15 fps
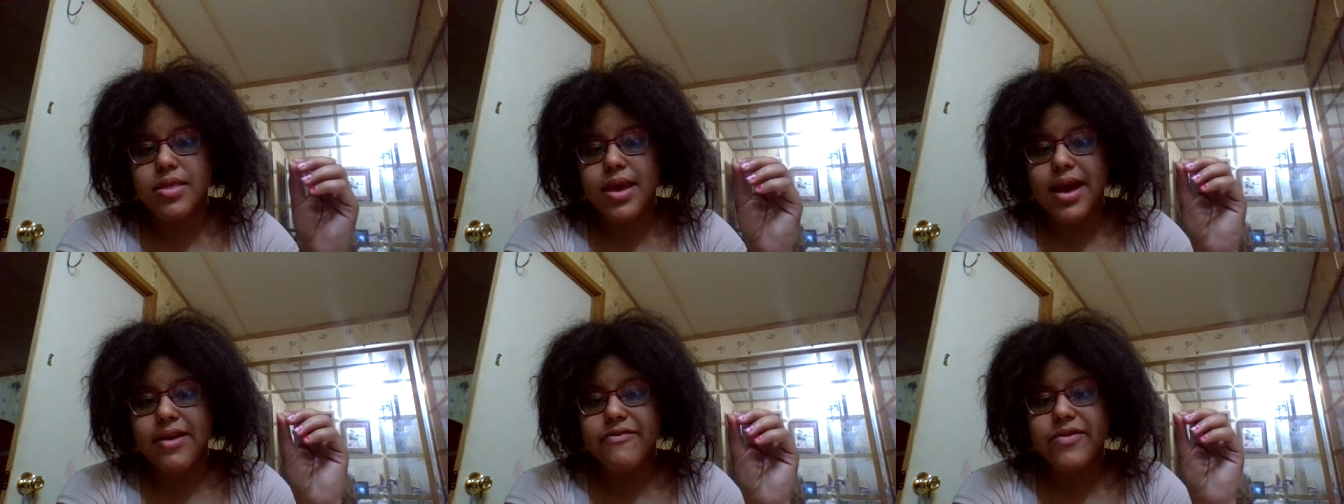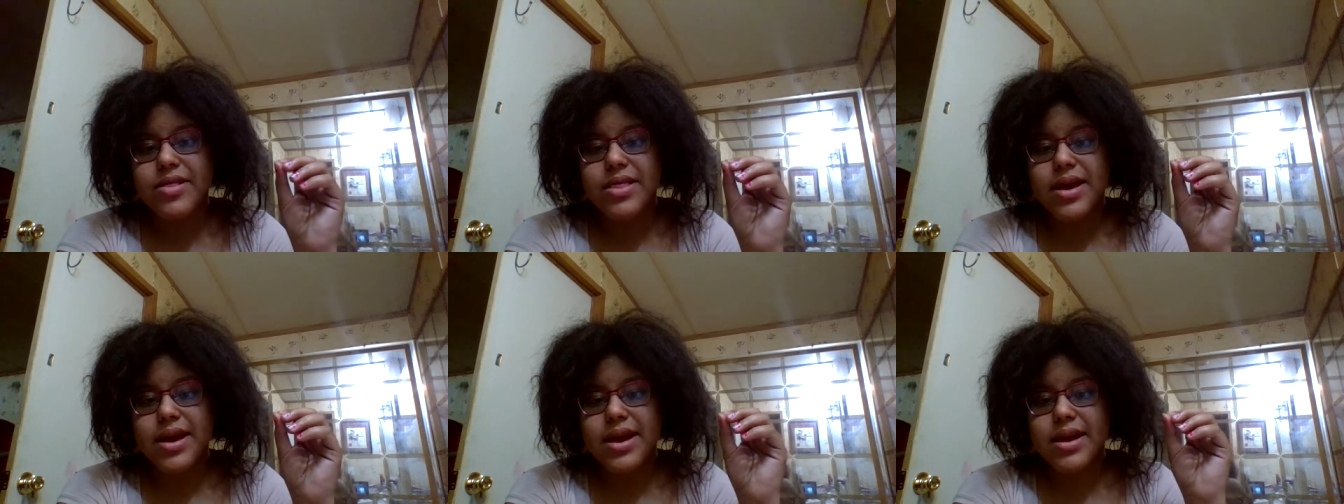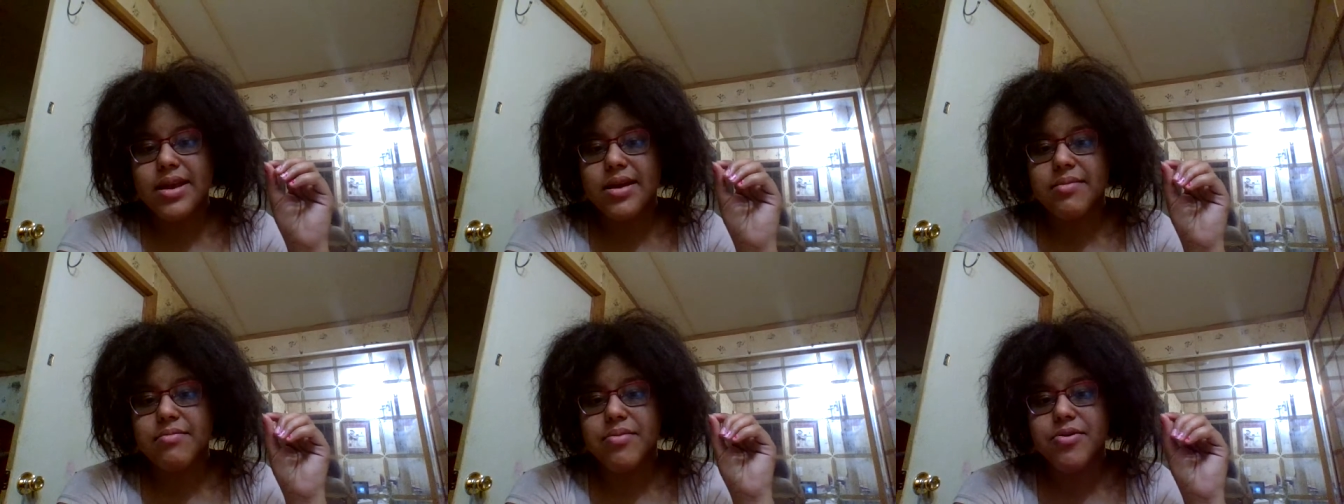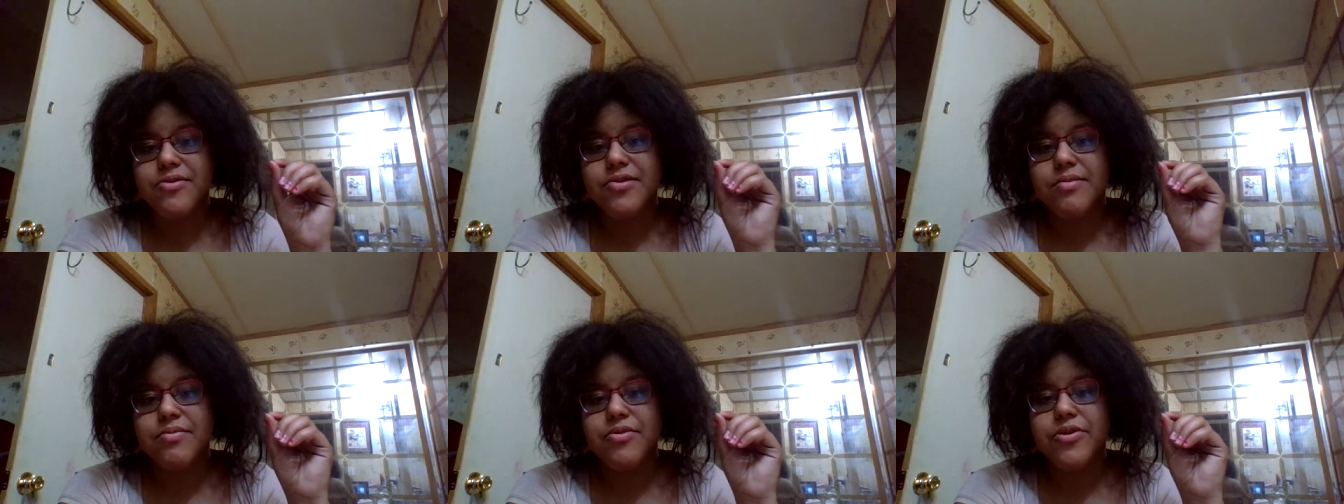I feel like that
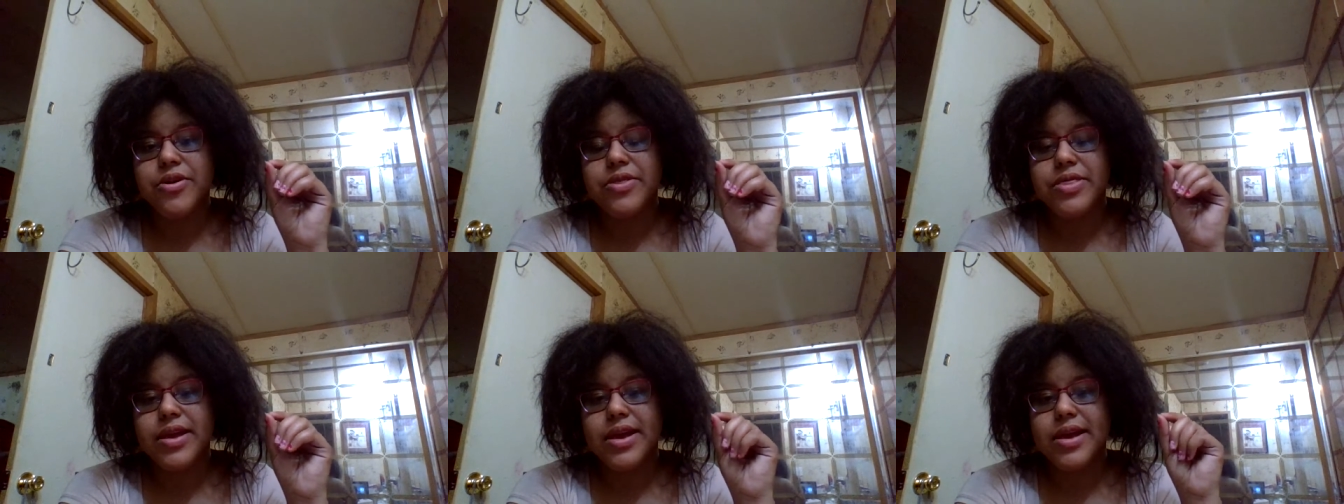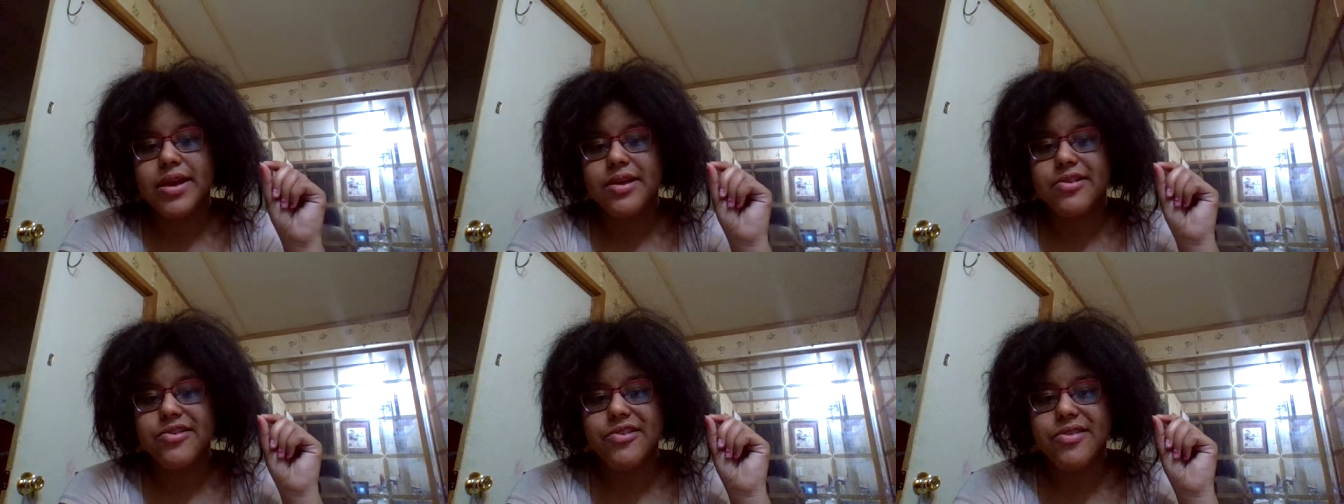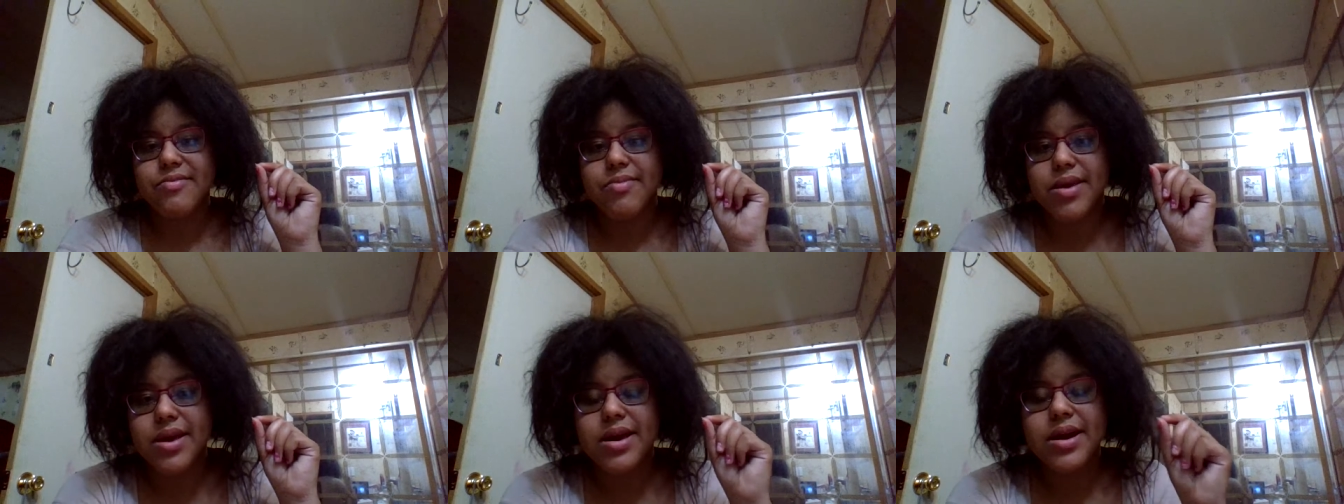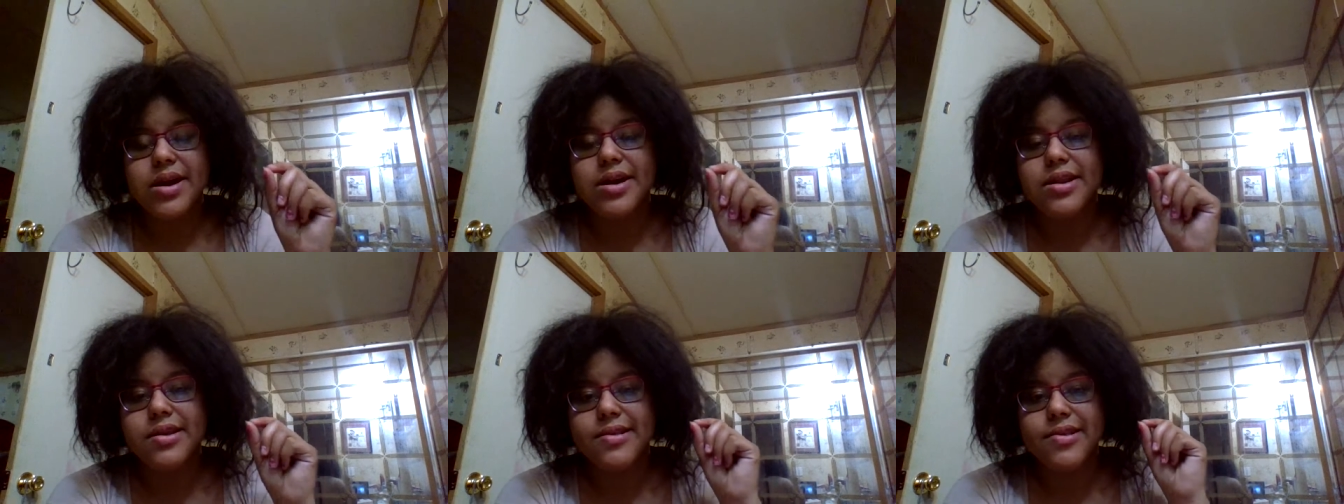most important thing is just being
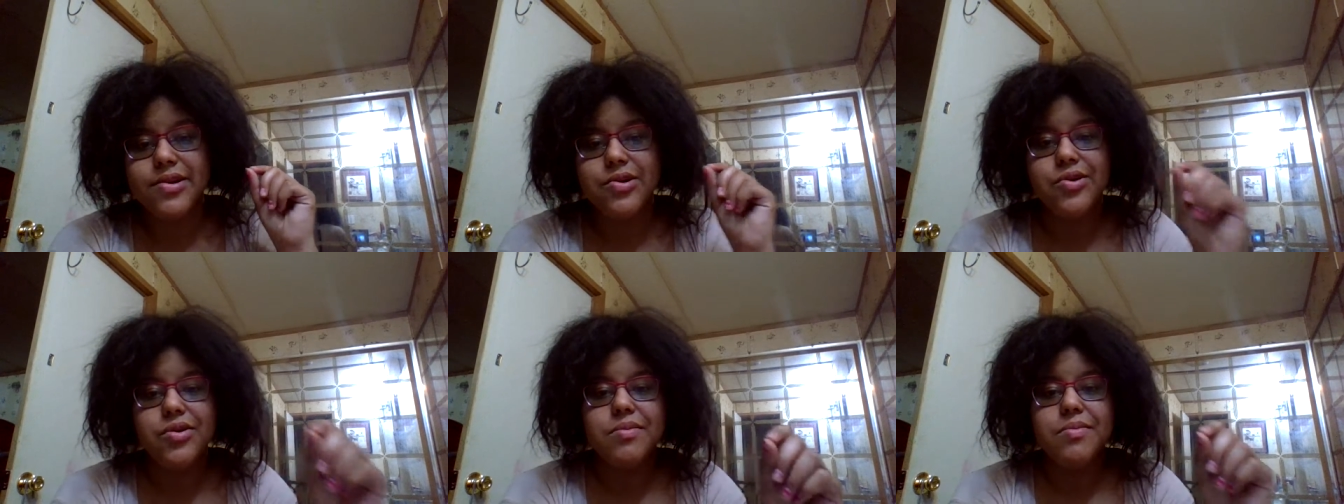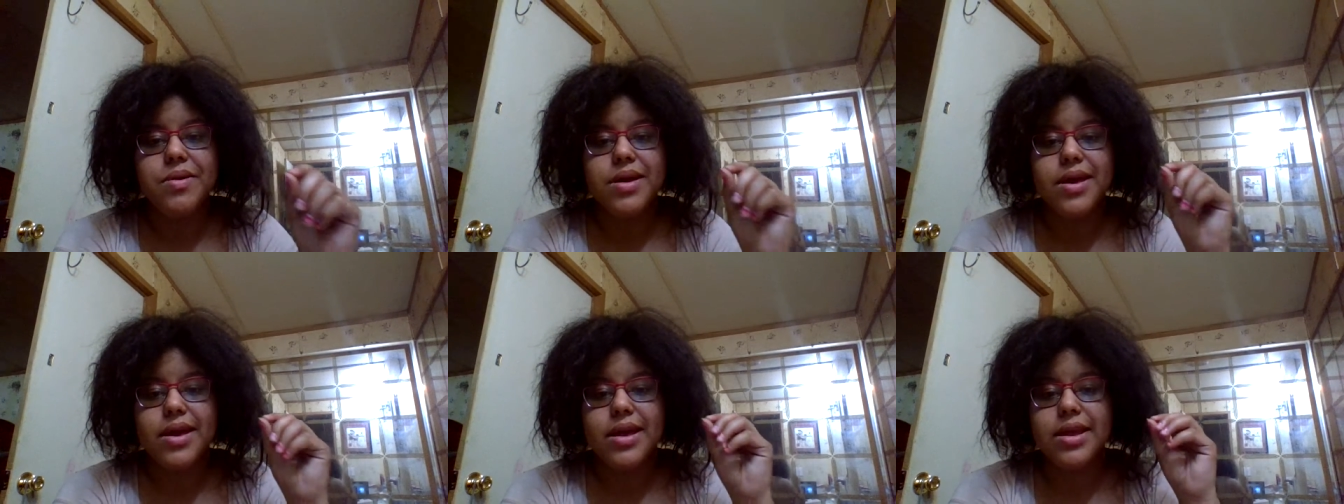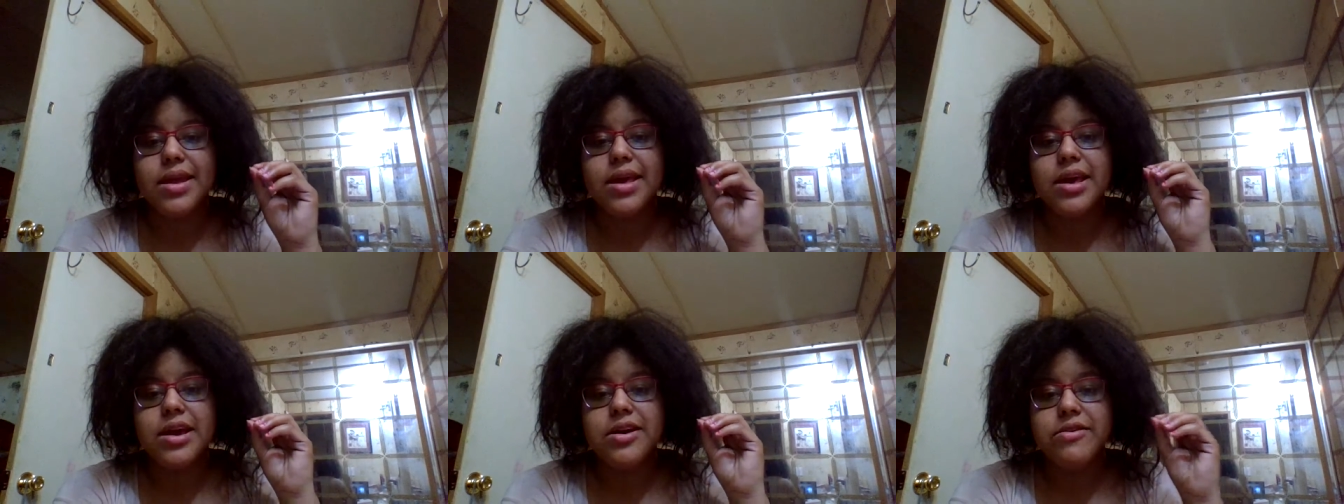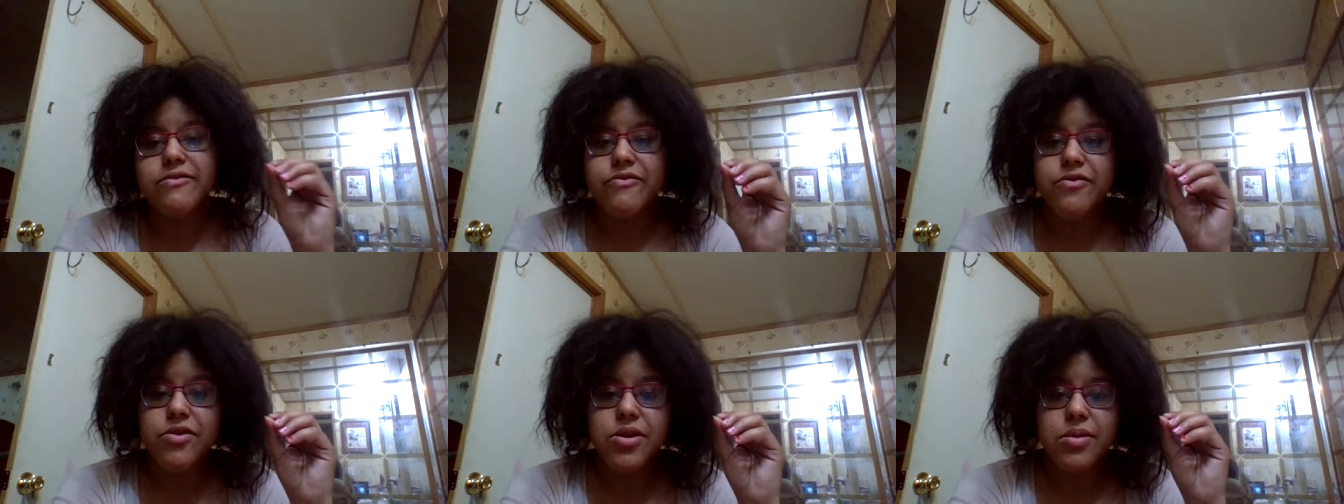honest and open and
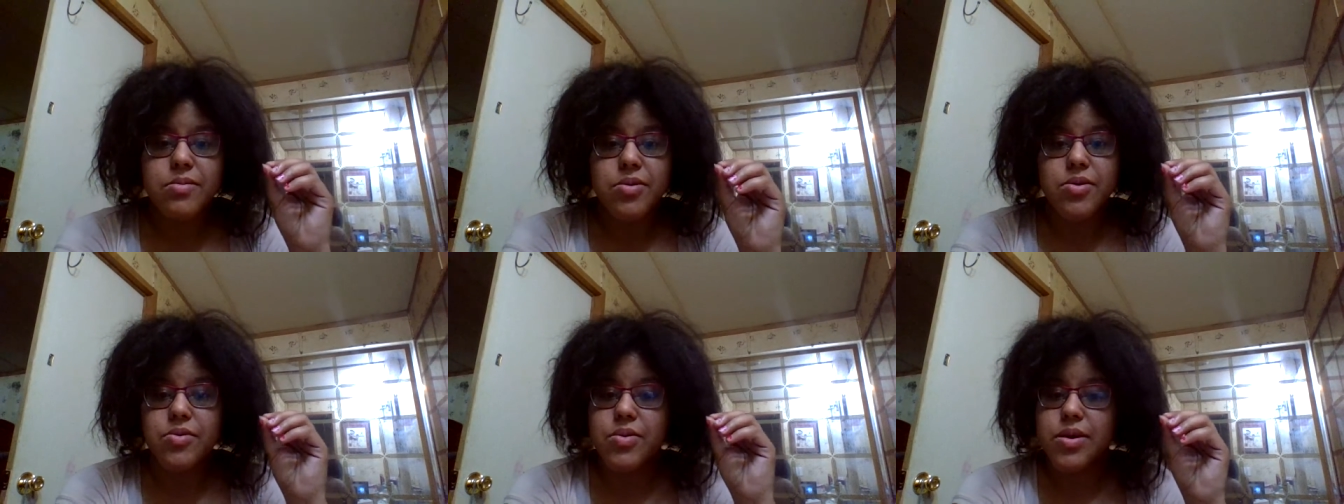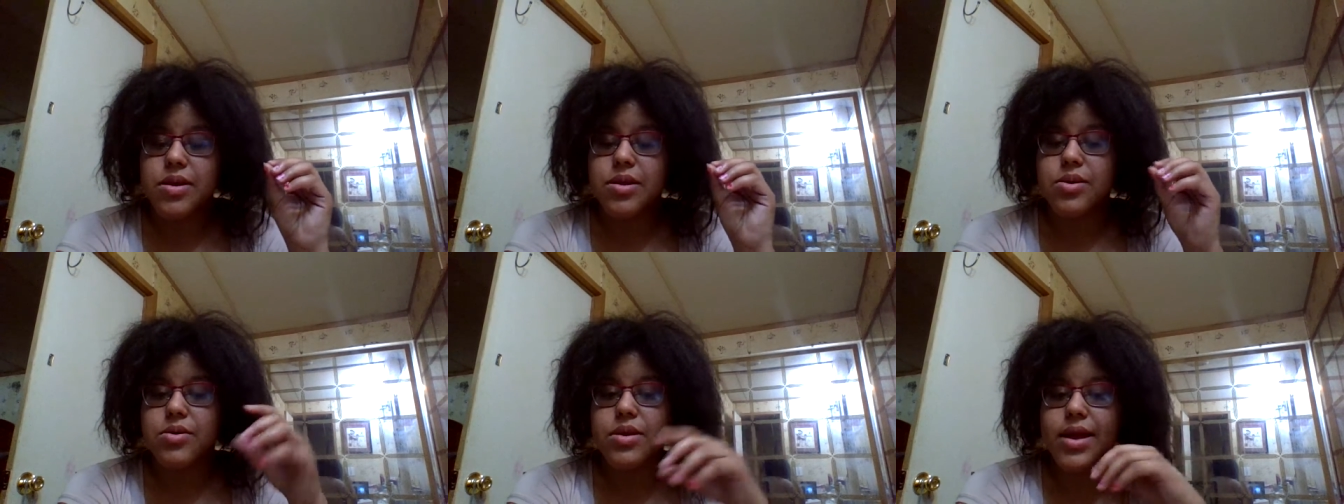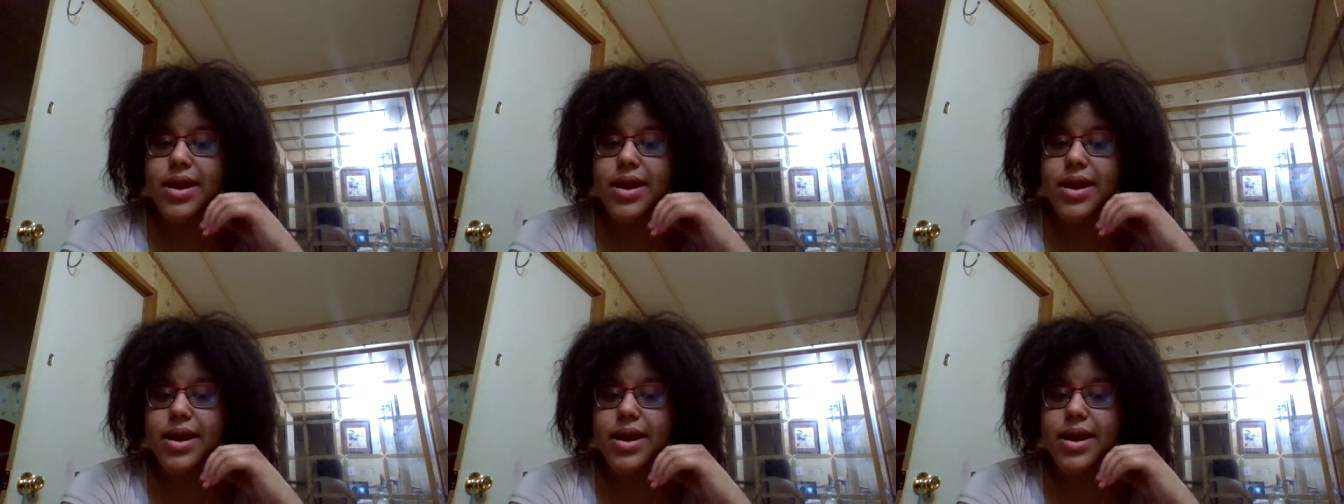vulnerable with the Lord.